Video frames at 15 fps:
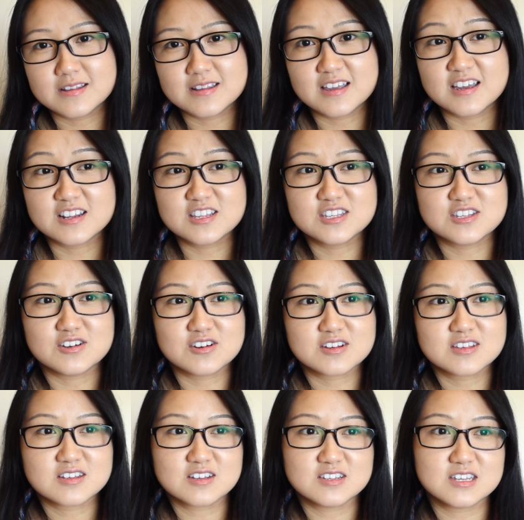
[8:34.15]
it sucked
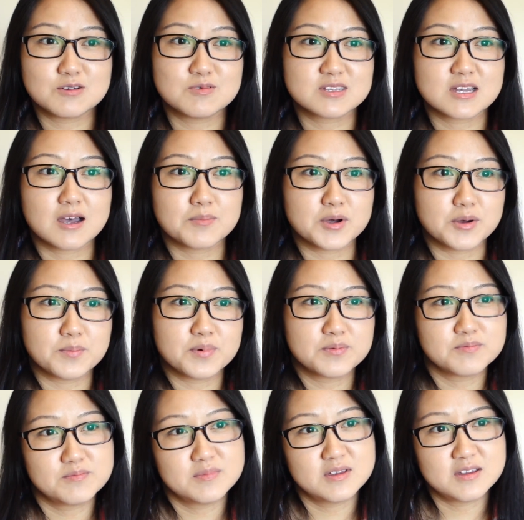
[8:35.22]
because I would top up
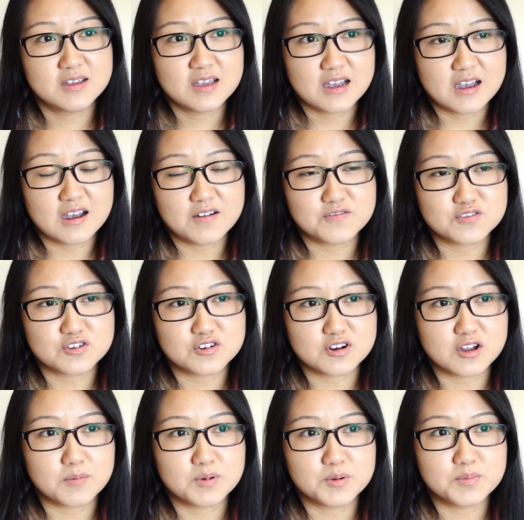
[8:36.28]
after a
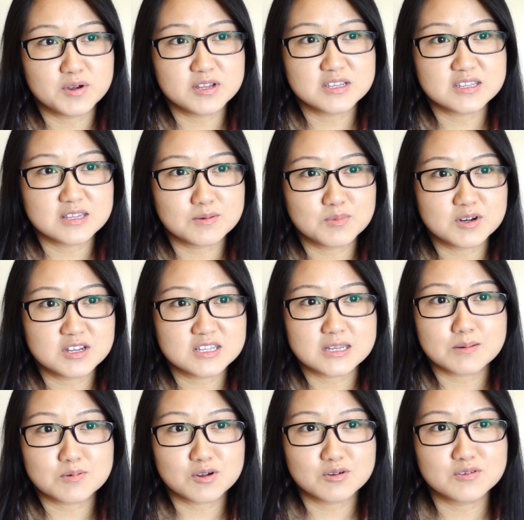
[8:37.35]
couple of months and the money
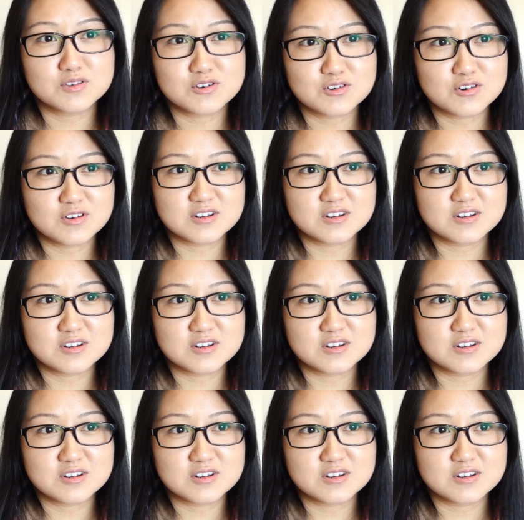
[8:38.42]
stopped going through,